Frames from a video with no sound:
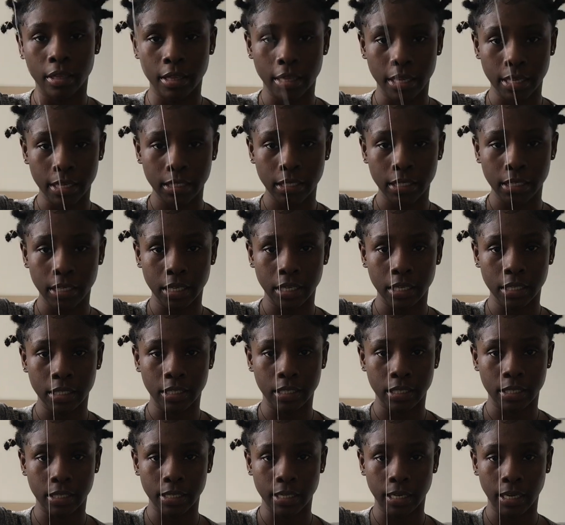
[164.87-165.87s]
This
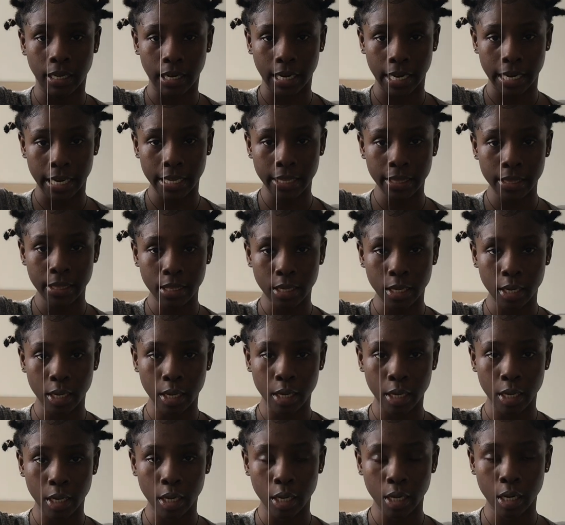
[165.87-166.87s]
is the length.
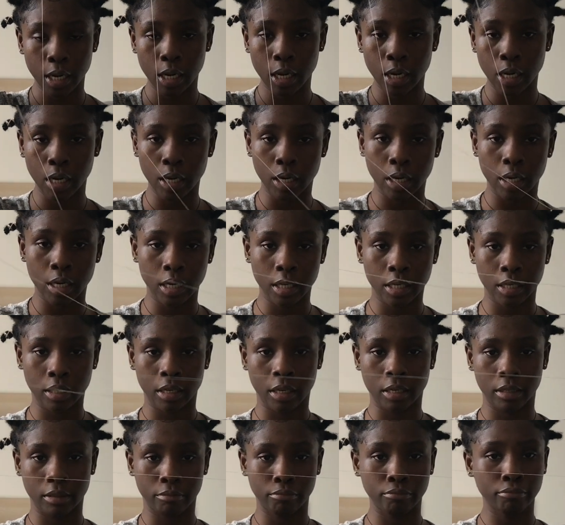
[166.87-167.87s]

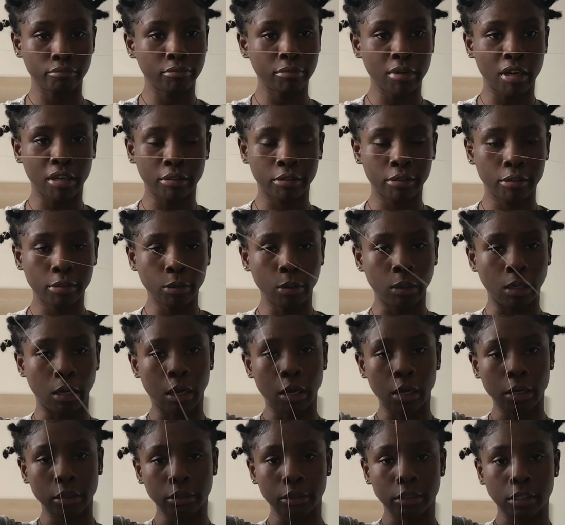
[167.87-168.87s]
Not too
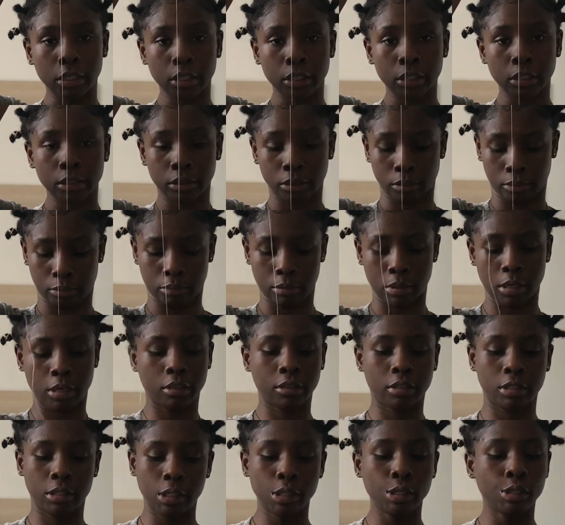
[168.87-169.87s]
long,
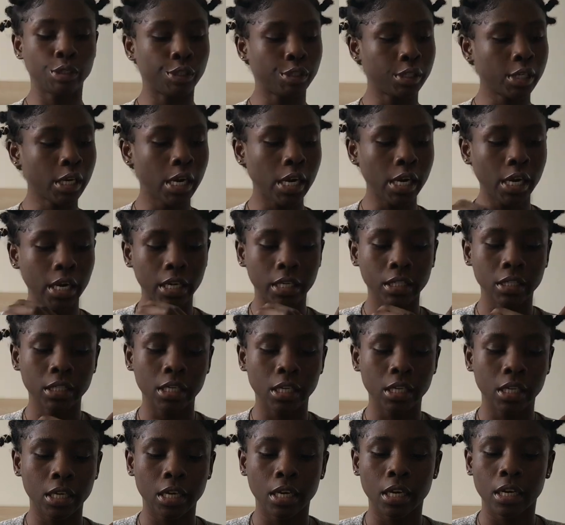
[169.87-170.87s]
not too short.
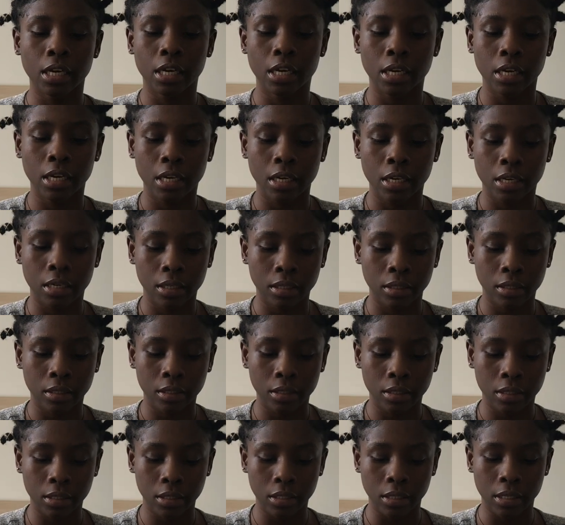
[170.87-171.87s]

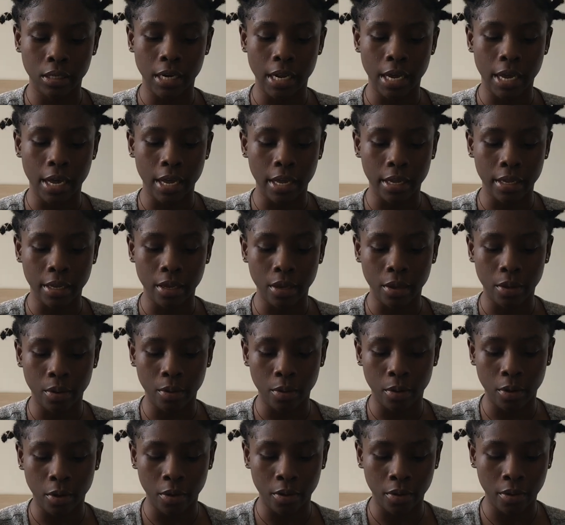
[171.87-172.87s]
So now
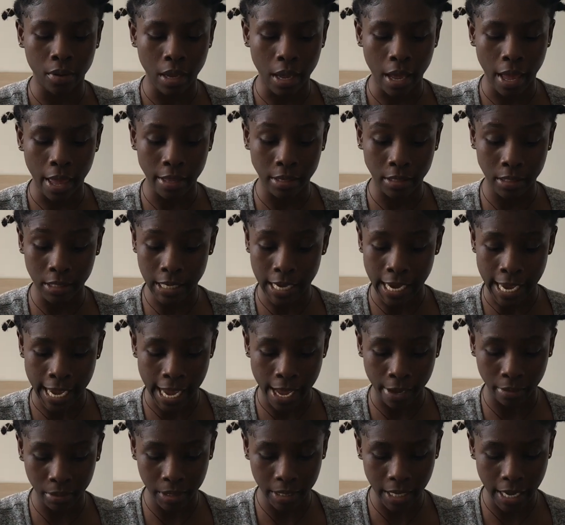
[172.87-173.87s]

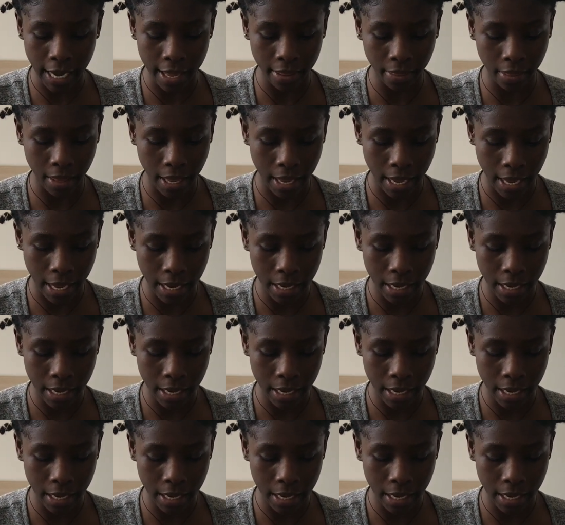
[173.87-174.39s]
I'll tie the